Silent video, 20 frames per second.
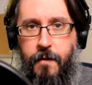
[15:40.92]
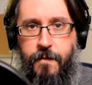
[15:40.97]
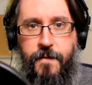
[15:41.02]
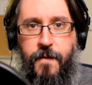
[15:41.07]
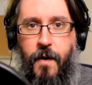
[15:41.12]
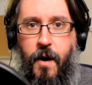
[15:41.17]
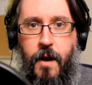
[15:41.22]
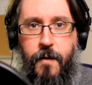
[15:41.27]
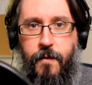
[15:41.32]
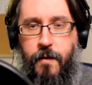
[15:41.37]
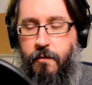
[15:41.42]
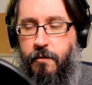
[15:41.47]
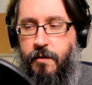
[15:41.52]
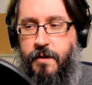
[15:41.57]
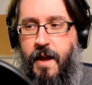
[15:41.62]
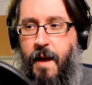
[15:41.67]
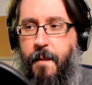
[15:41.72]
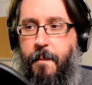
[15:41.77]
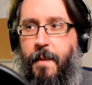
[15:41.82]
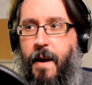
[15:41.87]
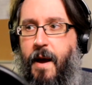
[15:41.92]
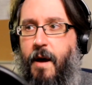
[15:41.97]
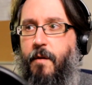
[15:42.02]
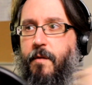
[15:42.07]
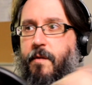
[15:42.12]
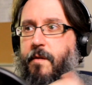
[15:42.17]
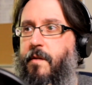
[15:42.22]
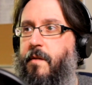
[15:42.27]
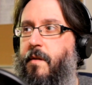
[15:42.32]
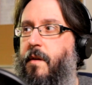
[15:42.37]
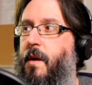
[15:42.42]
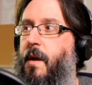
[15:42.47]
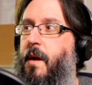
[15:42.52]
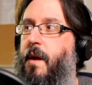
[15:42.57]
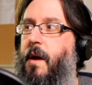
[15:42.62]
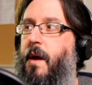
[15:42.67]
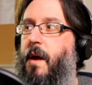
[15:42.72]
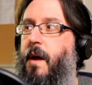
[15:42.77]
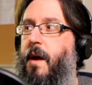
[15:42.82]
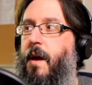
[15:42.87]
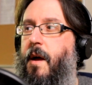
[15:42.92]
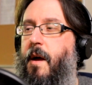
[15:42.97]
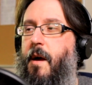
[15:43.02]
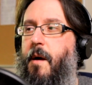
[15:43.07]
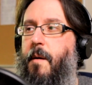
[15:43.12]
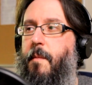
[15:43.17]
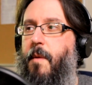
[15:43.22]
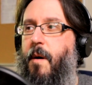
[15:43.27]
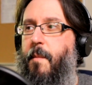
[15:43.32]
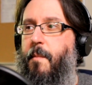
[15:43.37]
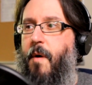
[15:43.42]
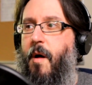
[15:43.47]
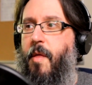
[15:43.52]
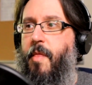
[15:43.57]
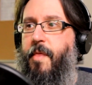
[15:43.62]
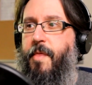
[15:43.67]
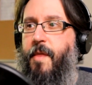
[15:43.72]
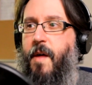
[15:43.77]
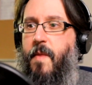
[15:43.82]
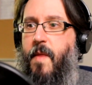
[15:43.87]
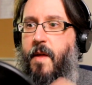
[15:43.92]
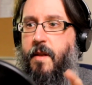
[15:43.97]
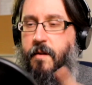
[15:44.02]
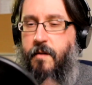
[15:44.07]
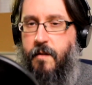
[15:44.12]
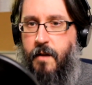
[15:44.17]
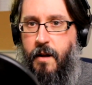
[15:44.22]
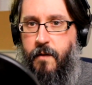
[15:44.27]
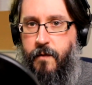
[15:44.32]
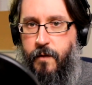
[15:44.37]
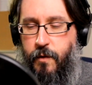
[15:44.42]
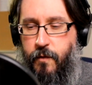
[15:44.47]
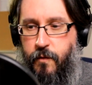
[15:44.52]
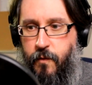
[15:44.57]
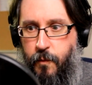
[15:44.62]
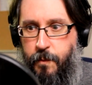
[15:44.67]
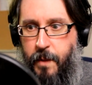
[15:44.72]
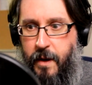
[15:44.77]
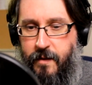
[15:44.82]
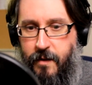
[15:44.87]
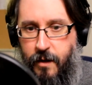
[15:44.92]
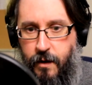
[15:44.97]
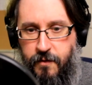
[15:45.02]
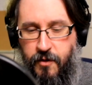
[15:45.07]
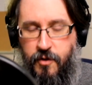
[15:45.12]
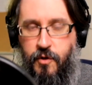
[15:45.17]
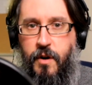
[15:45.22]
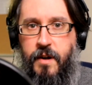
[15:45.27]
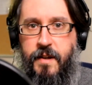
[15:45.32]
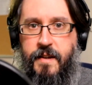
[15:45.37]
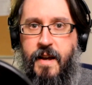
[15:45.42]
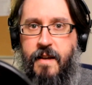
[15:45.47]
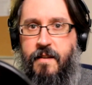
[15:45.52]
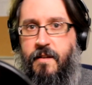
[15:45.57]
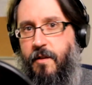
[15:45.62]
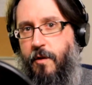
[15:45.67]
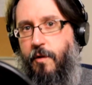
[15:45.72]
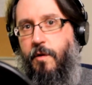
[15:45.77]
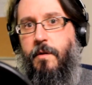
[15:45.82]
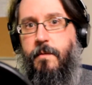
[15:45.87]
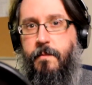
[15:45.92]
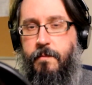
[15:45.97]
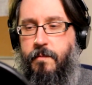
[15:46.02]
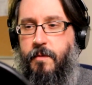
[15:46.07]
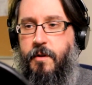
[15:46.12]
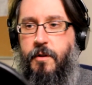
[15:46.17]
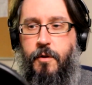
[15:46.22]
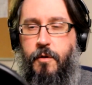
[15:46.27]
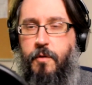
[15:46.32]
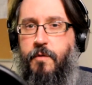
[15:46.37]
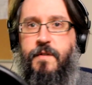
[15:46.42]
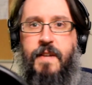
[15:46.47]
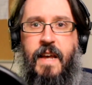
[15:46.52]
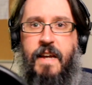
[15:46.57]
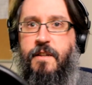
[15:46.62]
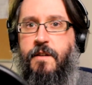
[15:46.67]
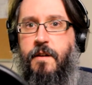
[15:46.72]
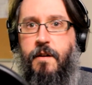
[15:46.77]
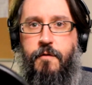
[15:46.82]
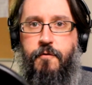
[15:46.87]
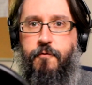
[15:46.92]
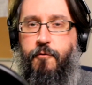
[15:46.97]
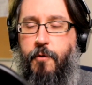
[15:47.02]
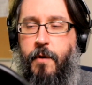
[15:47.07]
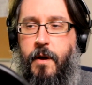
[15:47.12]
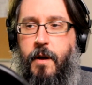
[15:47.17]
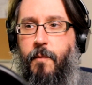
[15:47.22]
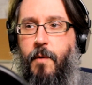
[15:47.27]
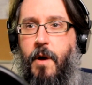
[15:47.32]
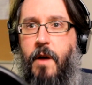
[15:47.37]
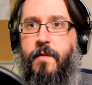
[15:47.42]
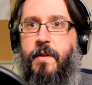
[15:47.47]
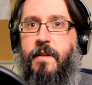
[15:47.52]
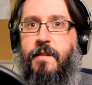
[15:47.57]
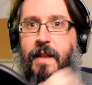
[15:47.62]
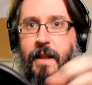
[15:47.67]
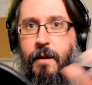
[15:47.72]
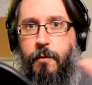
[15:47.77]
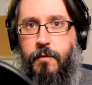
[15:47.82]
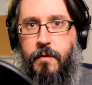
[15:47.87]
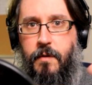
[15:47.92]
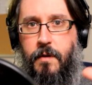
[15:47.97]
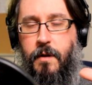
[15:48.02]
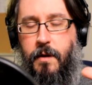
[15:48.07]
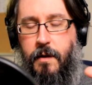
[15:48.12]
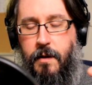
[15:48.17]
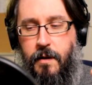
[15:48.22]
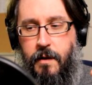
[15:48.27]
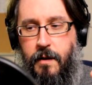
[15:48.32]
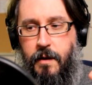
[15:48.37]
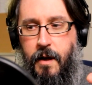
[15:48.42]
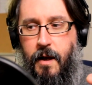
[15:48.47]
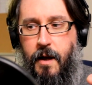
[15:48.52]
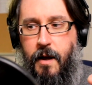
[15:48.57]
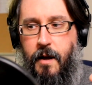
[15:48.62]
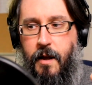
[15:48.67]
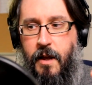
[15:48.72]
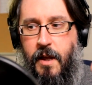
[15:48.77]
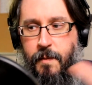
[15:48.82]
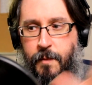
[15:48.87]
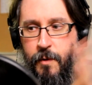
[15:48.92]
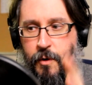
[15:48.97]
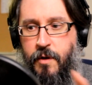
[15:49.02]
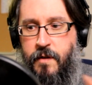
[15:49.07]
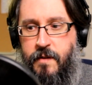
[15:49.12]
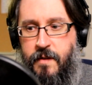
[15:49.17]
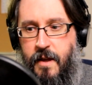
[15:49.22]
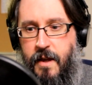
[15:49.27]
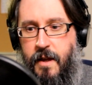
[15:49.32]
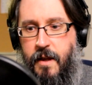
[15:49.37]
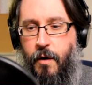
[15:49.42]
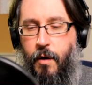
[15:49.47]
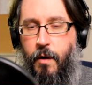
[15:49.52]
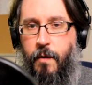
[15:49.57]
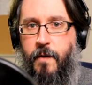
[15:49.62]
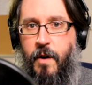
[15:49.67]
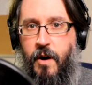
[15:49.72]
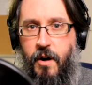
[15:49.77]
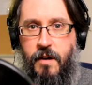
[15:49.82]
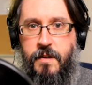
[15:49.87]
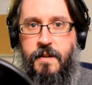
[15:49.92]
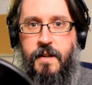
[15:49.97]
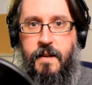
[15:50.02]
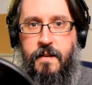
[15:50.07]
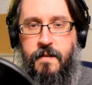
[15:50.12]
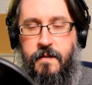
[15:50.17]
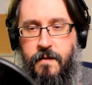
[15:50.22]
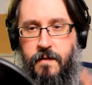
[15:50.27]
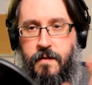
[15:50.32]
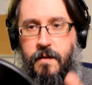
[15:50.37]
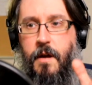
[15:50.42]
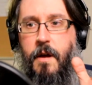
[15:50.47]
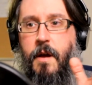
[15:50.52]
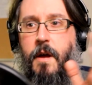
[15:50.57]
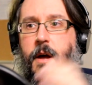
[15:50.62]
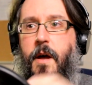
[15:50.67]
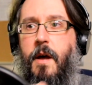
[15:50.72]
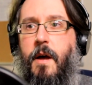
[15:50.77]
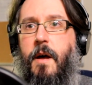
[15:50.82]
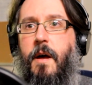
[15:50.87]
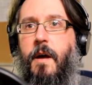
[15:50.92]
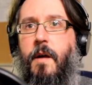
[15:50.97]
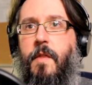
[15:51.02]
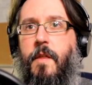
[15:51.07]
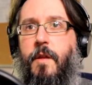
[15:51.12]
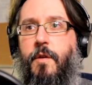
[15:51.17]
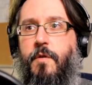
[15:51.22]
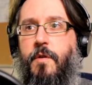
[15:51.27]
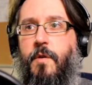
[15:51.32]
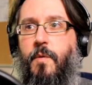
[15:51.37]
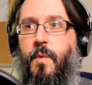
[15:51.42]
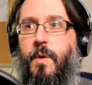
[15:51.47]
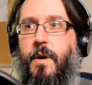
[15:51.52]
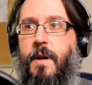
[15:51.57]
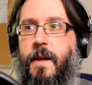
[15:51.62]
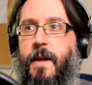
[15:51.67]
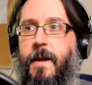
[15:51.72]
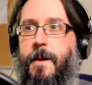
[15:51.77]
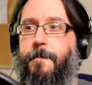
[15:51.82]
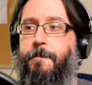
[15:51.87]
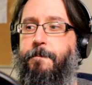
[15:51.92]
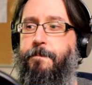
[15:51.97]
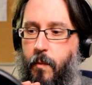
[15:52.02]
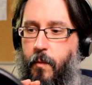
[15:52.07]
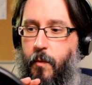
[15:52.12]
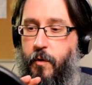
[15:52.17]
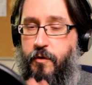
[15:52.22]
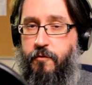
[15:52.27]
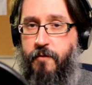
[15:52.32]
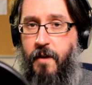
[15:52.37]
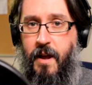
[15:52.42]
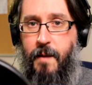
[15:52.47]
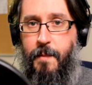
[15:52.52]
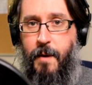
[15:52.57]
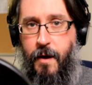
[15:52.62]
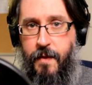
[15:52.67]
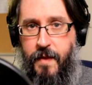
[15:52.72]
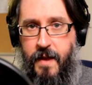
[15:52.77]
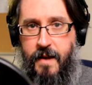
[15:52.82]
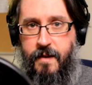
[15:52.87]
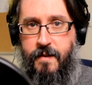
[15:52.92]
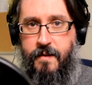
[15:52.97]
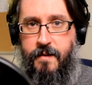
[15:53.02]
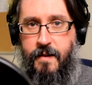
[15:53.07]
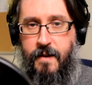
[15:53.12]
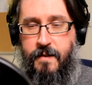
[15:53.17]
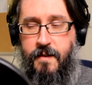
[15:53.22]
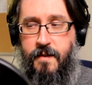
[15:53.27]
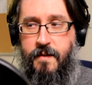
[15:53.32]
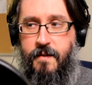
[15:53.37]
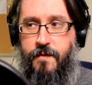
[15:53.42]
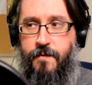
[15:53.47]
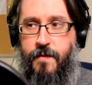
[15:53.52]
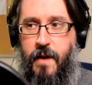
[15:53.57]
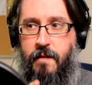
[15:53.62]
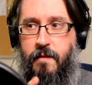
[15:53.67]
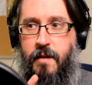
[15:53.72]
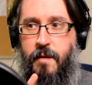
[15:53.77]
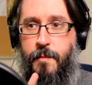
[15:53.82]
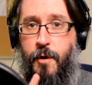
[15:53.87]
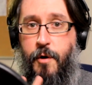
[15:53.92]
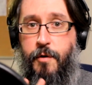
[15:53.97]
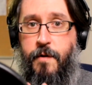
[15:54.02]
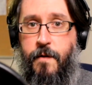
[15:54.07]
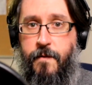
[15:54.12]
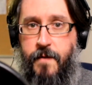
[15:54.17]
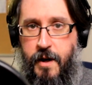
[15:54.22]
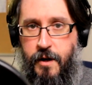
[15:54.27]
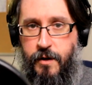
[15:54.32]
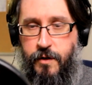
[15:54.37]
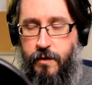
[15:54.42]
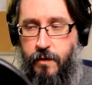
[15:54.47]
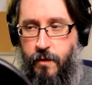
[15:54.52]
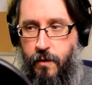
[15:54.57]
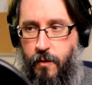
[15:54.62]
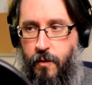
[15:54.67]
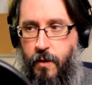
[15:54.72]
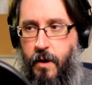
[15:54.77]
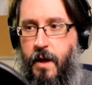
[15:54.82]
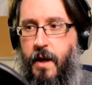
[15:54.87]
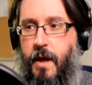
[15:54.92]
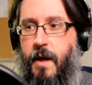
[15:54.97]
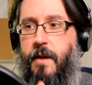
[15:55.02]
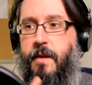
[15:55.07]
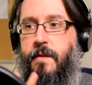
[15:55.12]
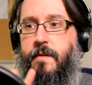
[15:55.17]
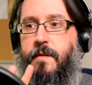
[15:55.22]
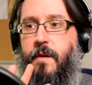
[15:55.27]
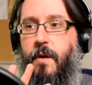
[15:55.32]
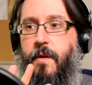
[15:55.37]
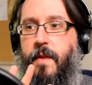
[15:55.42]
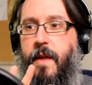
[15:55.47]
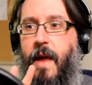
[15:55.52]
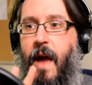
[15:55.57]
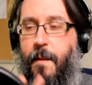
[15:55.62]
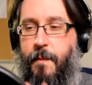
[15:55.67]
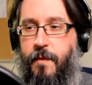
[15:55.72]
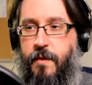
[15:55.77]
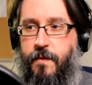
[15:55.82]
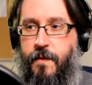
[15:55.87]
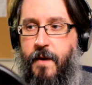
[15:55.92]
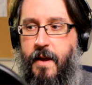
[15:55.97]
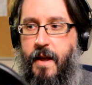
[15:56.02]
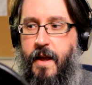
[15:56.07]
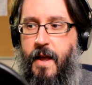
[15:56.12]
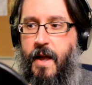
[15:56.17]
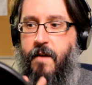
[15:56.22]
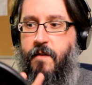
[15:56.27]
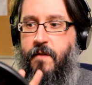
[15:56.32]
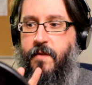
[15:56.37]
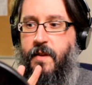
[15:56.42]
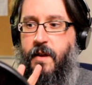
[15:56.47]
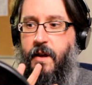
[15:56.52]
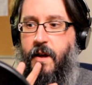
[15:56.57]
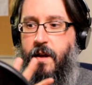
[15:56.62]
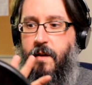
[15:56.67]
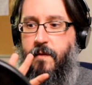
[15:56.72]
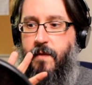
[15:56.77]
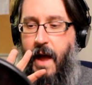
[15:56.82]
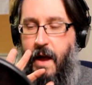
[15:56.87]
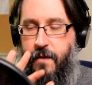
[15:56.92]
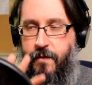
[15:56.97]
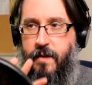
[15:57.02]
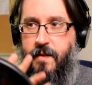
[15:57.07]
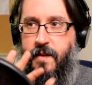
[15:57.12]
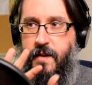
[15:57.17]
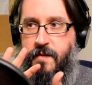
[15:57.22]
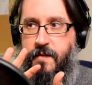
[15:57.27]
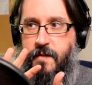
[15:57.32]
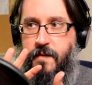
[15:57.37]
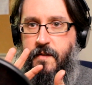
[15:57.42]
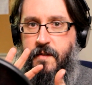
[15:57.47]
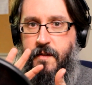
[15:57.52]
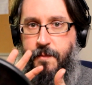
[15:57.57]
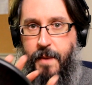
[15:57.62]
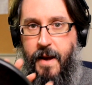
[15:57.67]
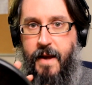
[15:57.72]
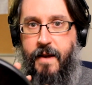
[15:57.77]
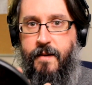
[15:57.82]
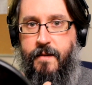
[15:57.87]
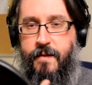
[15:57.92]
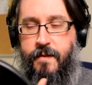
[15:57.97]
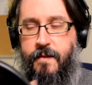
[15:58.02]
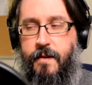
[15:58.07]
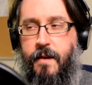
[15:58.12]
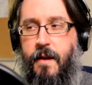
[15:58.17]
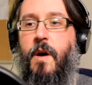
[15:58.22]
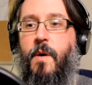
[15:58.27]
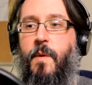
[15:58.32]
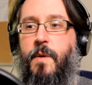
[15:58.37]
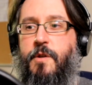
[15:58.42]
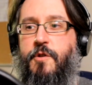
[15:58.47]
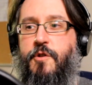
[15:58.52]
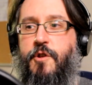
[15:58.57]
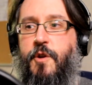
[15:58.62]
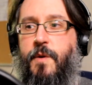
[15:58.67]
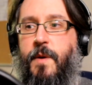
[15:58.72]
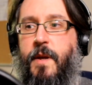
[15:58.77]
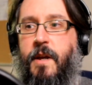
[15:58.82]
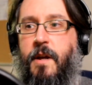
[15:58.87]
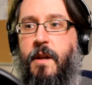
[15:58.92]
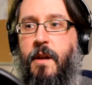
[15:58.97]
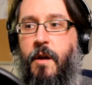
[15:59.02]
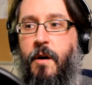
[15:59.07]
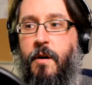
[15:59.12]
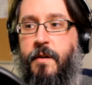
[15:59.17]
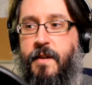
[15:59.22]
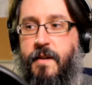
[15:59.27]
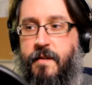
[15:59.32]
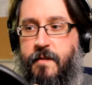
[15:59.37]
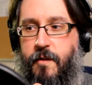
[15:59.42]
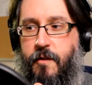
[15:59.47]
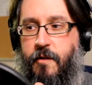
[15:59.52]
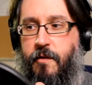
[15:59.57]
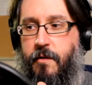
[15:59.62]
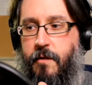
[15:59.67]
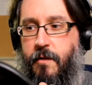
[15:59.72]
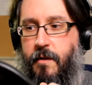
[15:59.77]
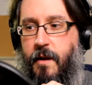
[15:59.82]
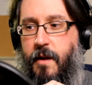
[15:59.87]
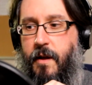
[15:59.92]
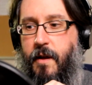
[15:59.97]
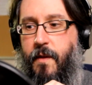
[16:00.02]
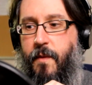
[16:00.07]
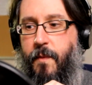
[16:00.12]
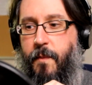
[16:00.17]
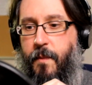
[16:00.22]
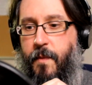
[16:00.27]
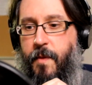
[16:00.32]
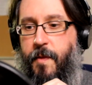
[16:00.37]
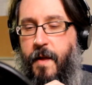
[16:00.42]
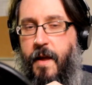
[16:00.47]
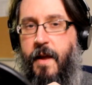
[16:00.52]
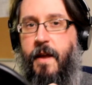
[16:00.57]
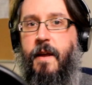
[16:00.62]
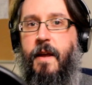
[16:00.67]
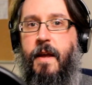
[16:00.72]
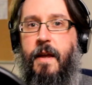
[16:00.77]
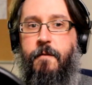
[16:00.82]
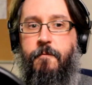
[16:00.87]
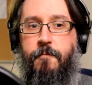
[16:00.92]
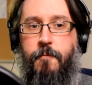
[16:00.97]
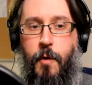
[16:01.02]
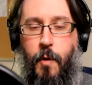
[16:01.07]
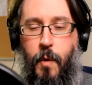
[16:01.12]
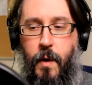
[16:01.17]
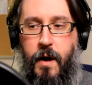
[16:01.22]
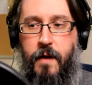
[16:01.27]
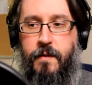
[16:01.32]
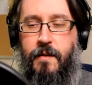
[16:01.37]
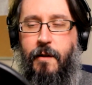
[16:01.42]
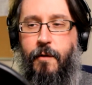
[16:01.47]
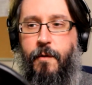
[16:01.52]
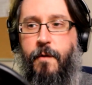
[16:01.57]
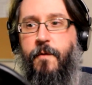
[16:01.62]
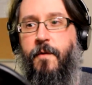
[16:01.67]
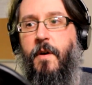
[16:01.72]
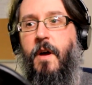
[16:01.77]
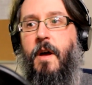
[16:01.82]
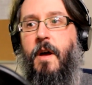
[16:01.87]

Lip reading: £5 or £10 a month, and then just kind of you've just got a desk that you can do sketching and drawing, whatever. It's a little community of artists that you can work in. What's great about this is it's very motivational. So the atmosphere here and the kind of having this space, when you're doing an artistic thing, it requires a lot of